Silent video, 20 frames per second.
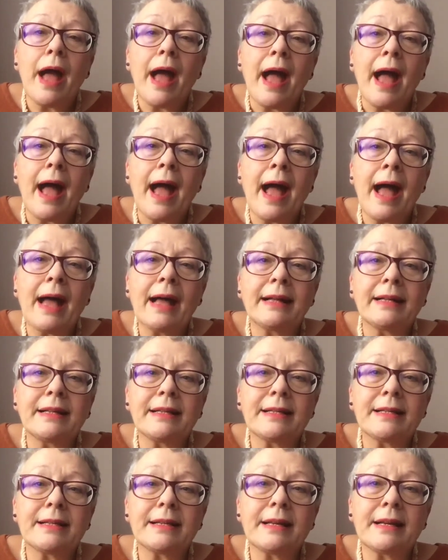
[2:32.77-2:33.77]

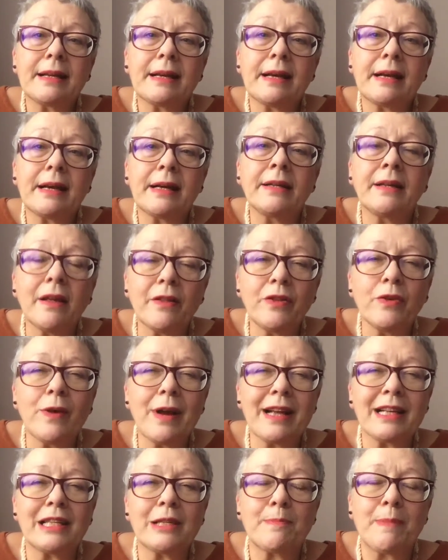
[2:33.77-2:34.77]
And another
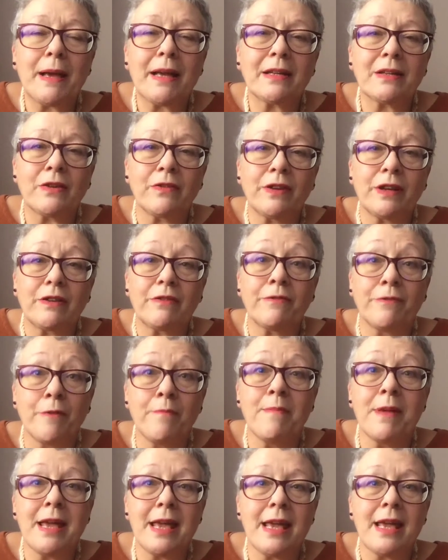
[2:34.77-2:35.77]
aspect of it for
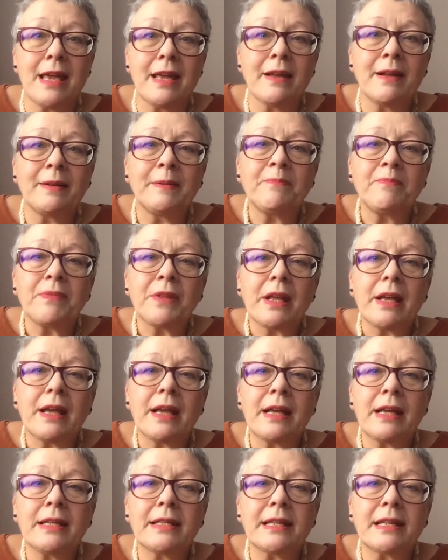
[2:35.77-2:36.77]
me
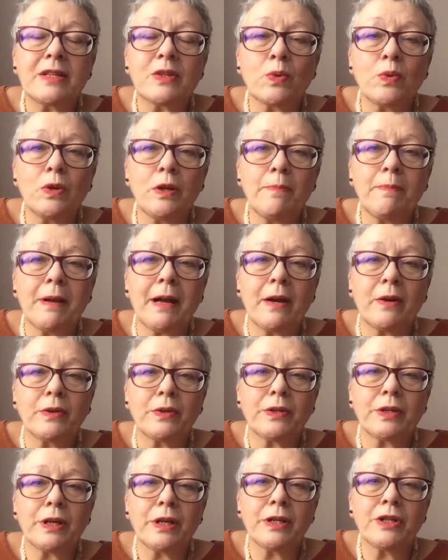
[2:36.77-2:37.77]
is it's all
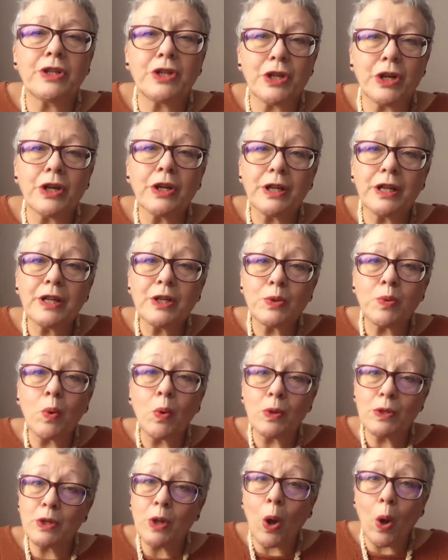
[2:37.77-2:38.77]
about a journey
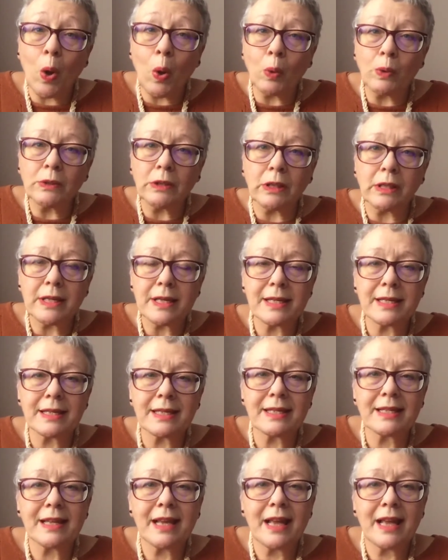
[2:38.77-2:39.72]
towards wholeness.